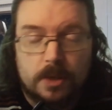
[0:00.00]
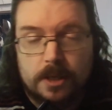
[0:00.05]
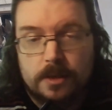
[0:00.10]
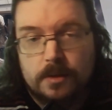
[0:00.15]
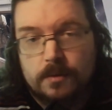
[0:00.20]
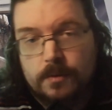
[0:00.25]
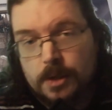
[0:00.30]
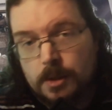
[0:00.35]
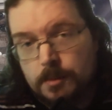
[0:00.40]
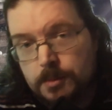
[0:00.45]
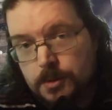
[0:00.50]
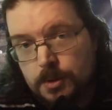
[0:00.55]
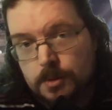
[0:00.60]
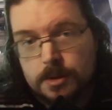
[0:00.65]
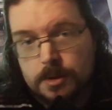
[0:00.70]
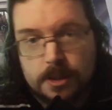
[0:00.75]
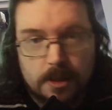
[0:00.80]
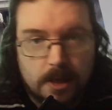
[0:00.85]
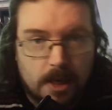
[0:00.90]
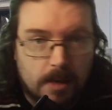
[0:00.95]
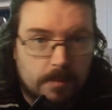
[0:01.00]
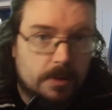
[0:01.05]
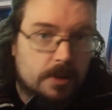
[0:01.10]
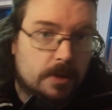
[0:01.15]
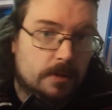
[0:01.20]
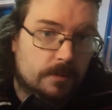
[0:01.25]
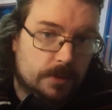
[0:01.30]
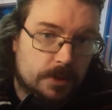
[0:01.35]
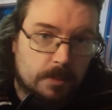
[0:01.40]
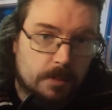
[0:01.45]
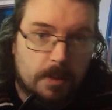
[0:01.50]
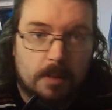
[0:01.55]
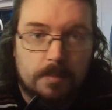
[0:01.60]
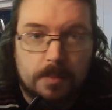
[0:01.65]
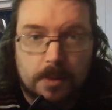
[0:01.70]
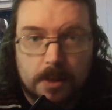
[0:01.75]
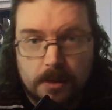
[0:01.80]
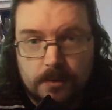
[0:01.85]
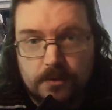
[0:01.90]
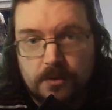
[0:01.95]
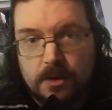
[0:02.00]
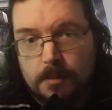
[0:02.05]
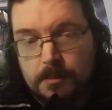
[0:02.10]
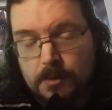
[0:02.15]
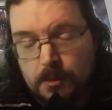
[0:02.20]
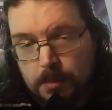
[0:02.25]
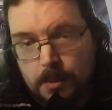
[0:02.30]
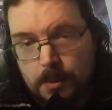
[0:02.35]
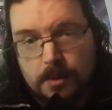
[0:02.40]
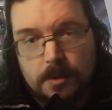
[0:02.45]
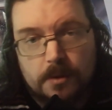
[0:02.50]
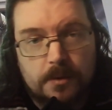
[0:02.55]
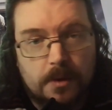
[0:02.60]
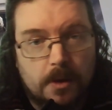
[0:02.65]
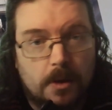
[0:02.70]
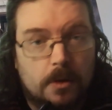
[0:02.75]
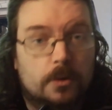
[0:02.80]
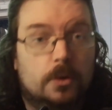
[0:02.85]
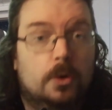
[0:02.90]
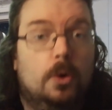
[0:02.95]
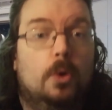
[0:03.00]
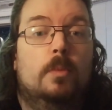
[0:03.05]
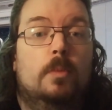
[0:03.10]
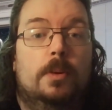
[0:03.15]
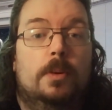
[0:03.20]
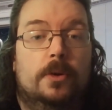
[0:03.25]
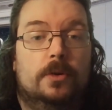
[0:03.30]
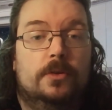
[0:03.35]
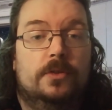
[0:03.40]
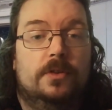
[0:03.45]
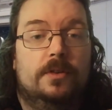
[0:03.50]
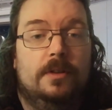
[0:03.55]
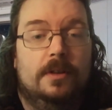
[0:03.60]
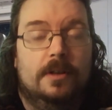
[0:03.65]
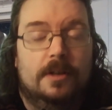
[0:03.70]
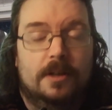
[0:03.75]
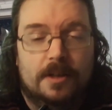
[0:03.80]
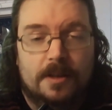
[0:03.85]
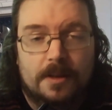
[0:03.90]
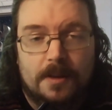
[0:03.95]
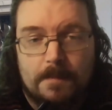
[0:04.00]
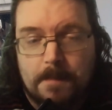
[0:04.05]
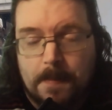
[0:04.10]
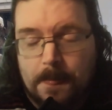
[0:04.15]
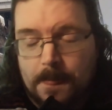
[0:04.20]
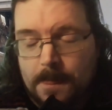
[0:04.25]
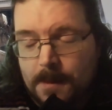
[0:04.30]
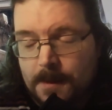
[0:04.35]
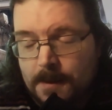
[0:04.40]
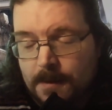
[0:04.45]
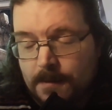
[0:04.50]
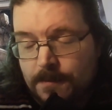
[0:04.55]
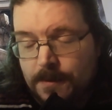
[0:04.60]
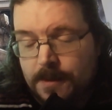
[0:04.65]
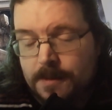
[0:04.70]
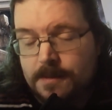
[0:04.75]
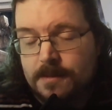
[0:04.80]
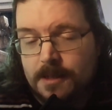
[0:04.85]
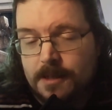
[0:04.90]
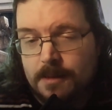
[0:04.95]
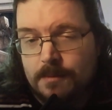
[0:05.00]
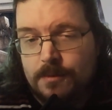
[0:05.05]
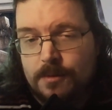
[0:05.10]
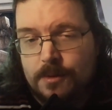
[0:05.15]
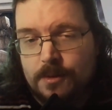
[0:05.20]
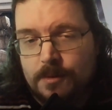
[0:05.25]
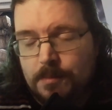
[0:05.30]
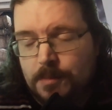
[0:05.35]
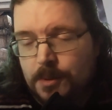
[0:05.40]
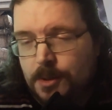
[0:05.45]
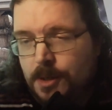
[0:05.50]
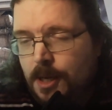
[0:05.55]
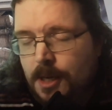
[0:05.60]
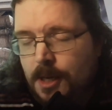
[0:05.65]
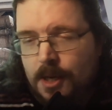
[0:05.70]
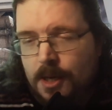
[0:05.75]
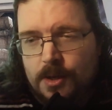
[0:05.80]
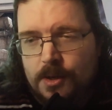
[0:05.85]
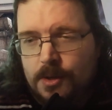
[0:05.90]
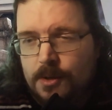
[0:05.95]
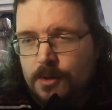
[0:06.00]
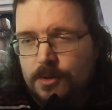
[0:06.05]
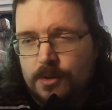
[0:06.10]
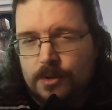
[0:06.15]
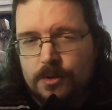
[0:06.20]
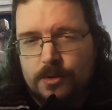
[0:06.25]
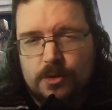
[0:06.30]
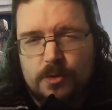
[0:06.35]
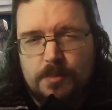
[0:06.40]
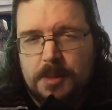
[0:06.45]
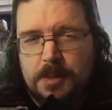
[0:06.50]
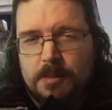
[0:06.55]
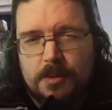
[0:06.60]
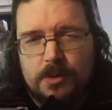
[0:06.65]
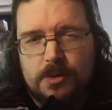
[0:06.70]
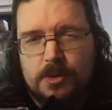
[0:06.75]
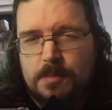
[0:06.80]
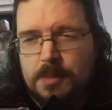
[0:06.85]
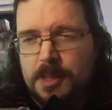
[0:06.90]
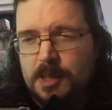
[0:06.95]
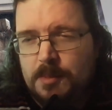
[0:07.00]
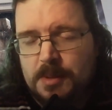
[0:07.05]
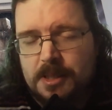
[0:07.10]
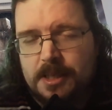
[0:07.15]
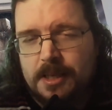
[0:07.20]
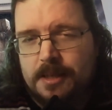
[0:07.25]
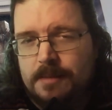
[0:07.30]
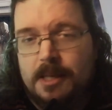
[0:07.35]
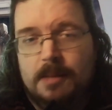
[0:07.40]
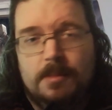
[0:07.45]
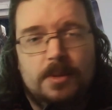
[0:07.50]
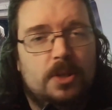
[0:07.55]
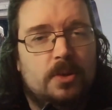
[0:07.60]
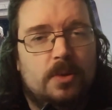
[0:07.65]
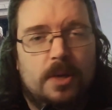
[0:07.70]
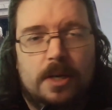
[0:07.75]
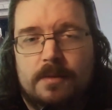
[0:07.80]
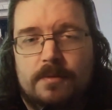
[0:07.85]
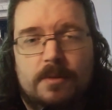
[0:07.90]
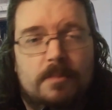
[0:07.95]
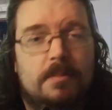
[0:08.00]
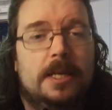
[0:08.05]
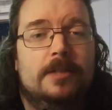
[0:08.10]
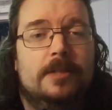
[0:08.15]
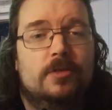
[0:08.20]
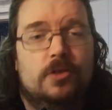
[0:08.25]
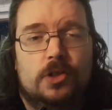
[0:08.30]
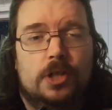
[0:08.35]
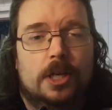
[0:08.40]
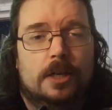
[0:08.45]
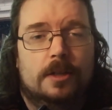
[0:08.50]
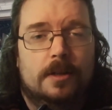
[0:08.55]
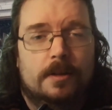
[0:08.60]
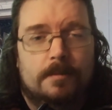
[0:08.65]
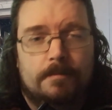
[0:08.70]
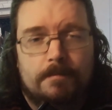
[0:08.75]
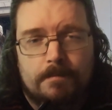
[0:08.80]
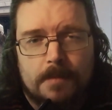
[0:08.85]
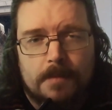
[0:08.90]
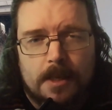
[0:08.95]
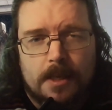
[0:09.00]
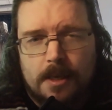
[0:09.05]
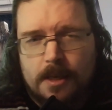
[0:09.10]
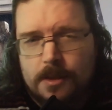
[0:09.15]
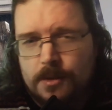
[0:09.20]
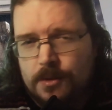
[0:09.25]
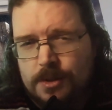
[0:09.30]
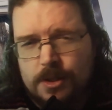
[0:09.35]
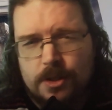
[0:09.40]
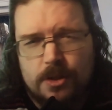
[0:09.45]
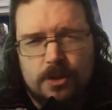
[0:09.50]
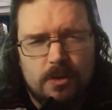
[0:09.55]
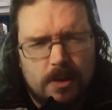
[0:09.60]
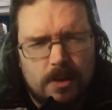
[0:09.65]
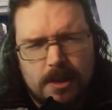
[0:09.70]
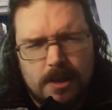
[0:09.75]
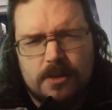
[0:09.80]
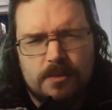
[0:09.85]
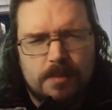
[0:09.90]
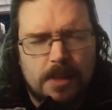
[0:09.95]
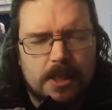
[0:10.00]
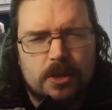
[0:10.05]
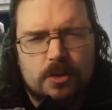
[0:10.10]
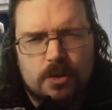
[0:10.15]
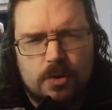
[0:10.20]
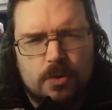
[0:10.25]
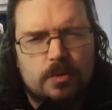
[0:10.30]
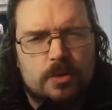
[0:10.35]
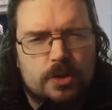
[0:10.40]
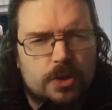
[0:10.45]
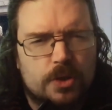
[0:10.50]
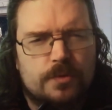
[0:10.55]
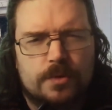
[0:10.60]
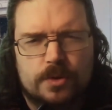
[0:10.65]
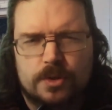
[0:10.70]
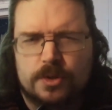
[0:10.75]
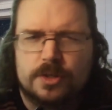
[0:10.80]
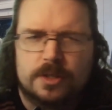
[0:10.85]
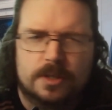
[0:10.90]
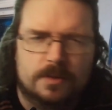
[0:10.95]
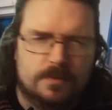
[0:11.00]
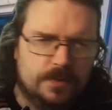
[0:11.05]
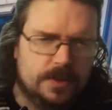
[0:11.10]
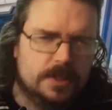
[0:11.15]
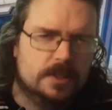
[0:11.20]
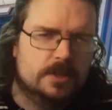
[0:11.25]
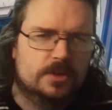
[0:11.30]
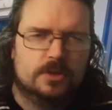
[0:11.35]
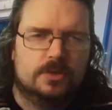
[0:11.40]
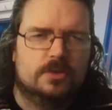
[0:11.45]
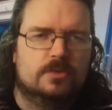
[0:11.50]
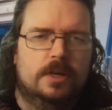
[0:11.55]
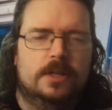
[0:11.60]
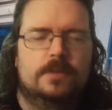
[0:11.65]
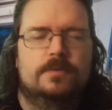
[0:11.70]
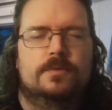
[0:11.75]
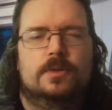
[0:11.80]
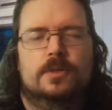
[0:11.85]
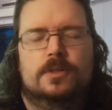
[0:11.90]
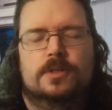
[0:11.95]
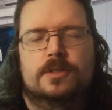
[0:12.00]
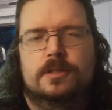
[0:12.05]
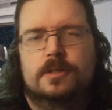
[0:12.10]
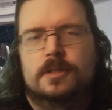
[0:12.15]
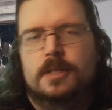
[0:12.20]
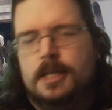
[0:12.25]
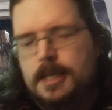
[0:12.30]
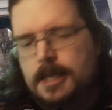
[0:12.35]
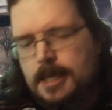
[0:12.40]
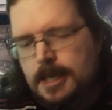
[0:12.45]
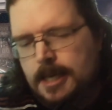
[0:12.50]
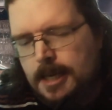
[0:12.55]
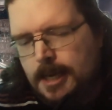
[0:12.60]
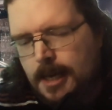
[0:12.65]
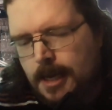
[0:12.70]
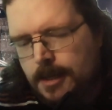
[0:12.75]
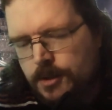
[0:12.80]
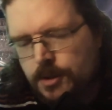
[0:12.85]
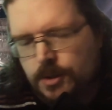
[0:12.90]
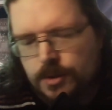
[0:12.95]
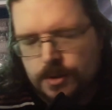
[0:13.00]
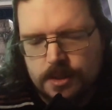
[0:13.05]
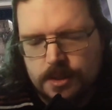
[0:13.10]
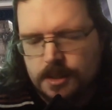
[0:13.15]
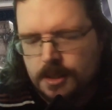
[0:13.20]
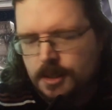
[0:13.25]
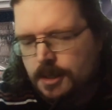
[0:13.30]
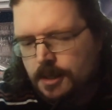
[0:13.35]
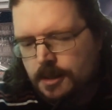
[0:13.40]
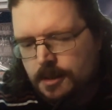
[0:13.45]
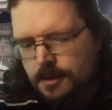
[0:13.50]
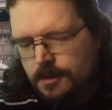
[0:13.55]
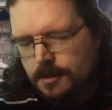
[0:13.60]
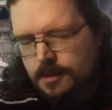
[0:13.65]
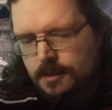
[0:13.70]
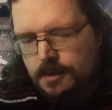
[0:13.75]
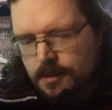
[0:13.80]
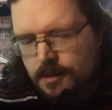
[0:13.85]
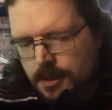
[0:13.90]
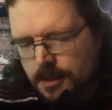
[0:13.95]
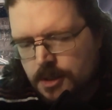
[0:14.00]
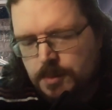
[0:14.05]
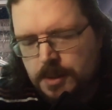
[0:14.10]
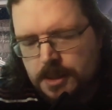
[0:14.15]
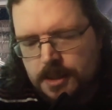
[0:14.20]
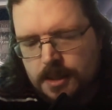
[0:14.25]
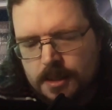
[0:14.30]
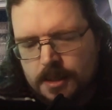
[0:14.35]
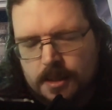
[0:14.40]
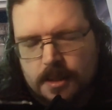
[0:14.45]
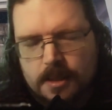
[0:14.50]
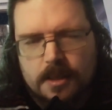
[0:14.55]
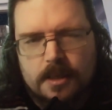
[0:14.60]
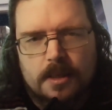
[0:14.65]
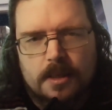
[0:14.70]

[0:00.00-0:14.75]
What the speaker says: when I develop tools collaboratively with the population I'm supporting, it's called co-production. A fancy name for it. But, you could just be a bunch of people maybe you have a men's shed and you say, you know what, let's make a tool just for us that feels just right for us. And you could say, let's pick